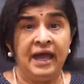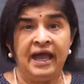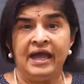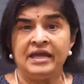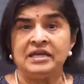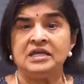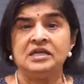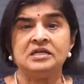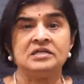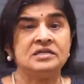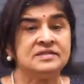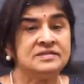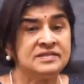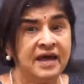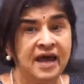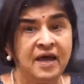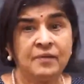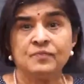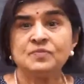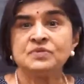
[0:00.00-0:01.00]
And it
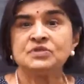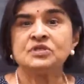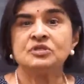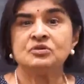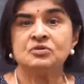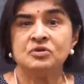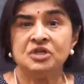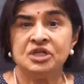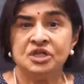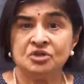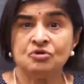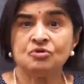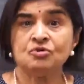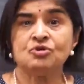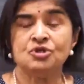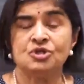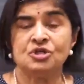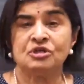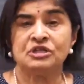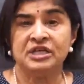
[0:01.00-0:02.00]
is absolutely
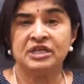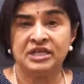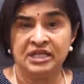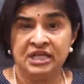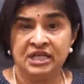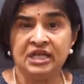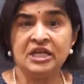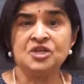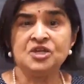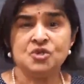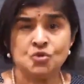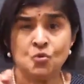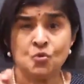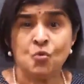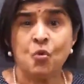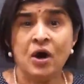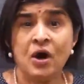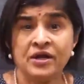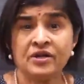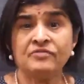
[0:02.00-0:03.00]
crucial that each
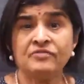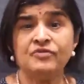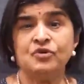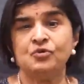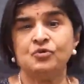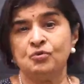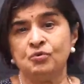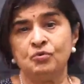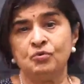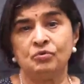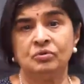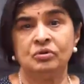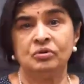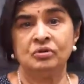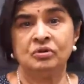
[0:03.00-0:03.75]
one of you